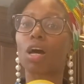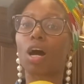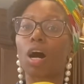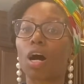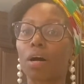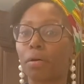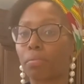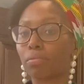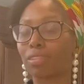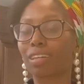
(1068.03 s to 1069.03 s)

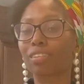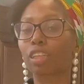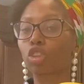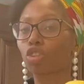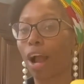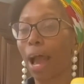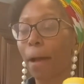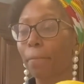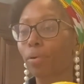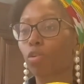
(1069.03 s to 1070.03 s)
Does it
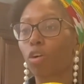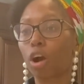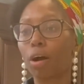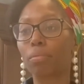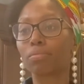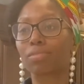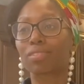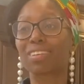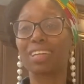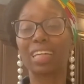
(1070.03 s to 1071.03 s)
trap
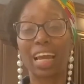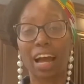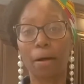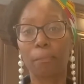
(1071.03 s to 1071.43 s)
crumbs? Yeah.